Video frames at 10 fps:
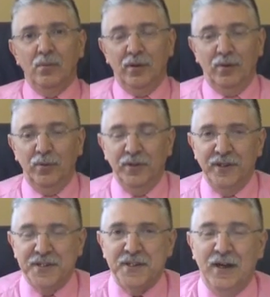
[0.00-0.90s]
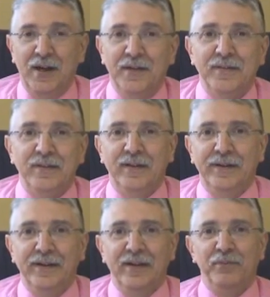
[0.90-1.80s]
Well, where do I start?
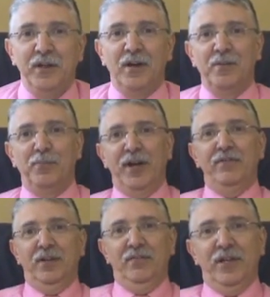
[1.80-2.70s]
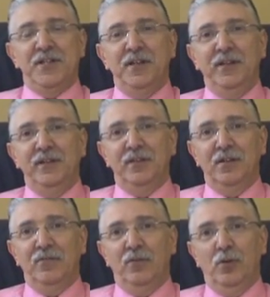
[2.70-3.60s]
I've been a private
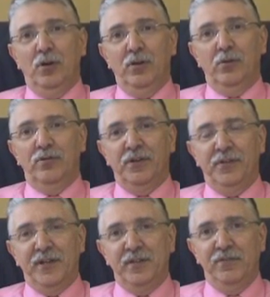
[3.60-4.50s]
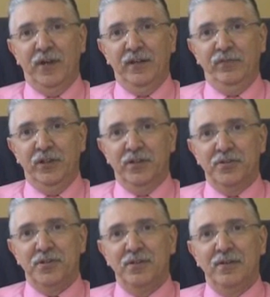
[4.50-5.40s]
investigator for over 35
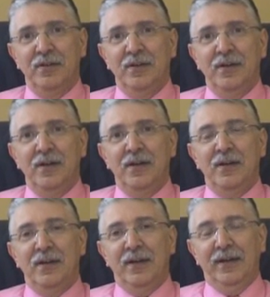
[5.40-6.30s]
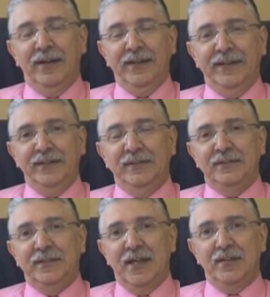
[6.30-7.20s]
years. I
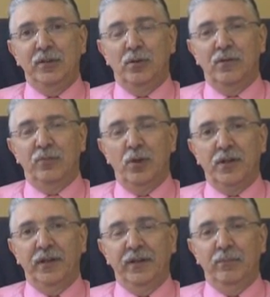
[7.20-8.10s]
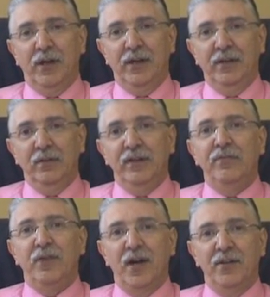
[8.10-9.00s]
started off working in my
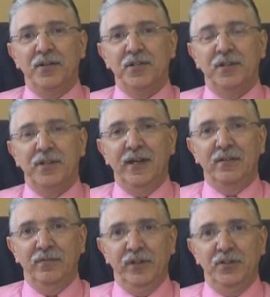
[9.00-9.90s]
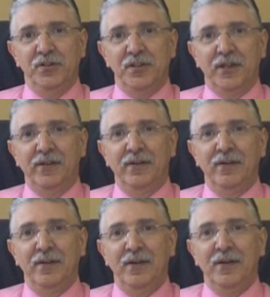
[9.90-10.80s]
late father's detective agency,
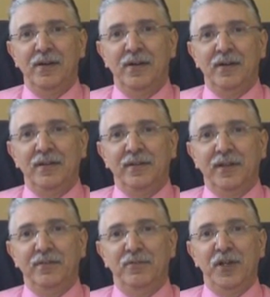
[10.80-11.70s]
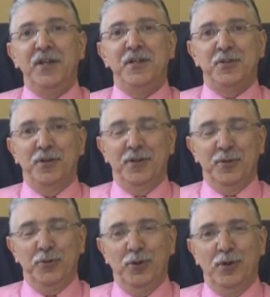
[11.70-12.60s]
did various
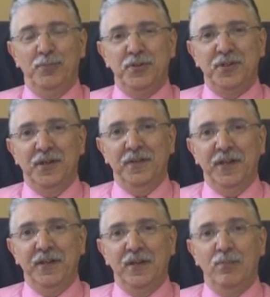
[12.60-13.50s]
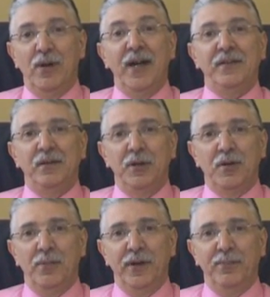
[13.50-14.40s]
other jobs, and then came back to
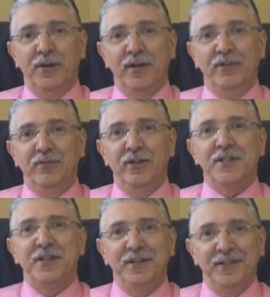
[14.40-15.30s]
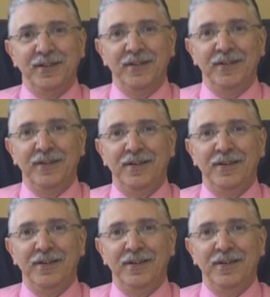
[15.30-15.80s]
becoming a private investigator.